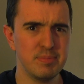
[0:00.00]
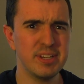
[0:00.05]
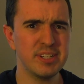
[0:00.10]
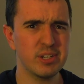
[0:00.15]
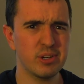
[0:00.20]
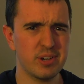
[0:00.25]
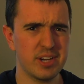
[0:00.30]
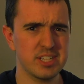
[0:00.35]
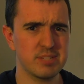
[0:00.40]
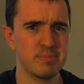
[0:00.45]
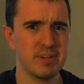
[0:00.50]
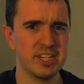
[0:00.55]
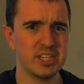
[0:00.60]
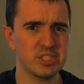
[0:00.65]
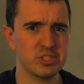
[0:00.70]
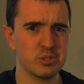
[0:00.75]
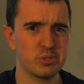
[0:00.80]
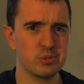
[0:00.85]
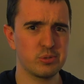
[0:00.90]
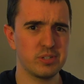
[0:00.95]
Ico has made a
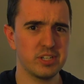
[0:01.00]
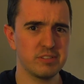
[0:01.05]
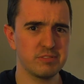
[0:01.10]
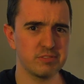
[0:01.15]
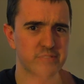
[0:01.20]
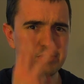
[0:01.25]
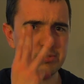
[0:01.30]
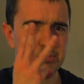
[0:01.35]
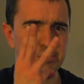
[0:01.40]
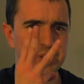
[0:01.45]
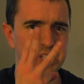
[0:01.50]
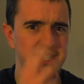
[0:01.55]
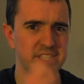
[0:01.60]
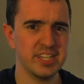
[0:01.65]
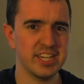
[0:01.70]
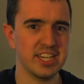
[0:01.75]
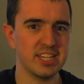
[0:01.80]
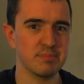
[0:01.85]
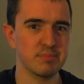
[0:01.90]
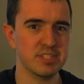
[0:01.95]
total of 3
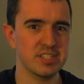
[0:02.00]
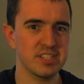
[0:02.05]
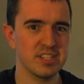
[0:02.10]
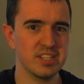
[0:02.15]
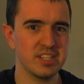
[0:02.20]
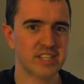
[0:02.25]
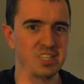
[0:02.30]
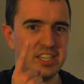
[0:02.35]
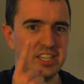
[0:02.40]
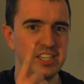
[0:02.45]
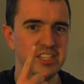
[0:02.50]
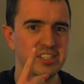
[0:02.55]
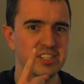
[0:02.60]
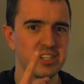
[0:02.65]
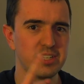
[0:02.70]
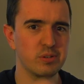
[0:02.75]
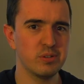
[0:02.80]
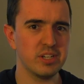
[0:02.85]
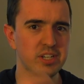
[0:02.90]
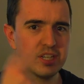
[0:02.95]
games:
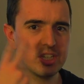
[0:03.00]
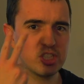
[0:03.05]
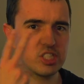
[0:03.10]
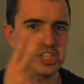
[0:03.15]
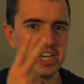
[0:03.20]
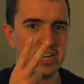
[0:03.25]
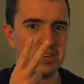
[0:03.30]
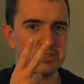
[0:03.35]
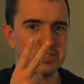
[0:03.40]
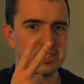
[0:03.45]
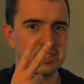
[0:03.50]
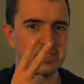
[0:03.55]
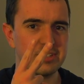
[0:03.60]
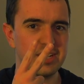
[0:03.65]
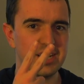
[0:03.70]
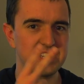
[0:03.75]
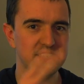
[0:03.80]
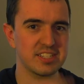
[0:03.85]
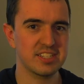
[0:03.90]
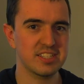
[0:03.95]
Ico, Shadow of the
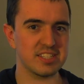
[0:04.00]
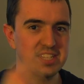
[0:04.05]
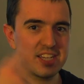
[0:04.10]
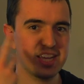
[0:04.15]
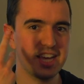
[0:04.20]
Colossus,